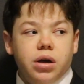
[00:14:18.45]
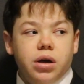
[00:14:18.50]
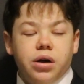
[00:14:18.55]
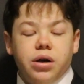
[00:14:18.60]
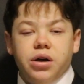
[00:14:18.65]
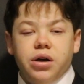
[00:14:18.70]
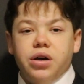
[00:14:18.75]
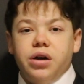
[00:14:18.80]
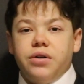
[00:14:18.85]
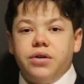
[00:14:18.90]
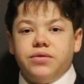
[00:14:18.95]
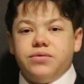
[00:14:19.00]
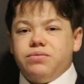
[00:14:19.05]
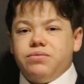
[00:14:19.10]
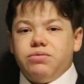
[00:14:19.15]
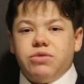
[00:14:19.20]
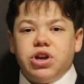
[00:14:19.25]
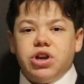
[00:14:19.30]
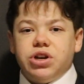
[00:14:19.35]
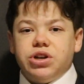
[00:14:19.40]

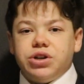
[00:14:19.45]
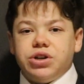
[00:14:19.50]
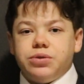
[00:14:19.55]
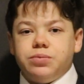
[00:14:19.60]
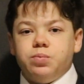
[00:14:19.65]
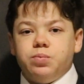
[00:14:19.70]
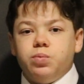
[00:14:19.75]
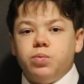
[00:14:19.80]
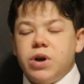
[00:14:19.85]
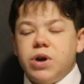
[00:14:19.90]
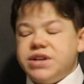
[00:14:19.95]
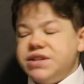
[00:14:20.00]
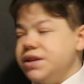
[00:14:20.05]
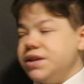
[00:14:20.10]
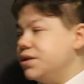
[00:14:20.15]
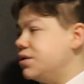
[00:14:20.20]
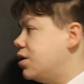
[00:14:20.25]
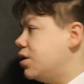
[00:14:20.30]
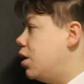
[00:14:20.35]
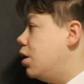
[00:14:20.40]
You're just
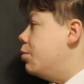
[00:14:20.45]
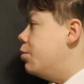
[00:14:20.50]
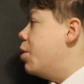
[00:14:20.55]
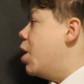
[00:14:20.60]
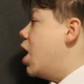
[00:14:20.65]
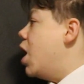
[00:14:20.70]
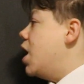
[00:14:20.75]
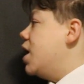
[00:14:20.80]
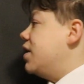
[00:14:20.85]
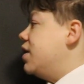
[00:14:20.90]
wasting time.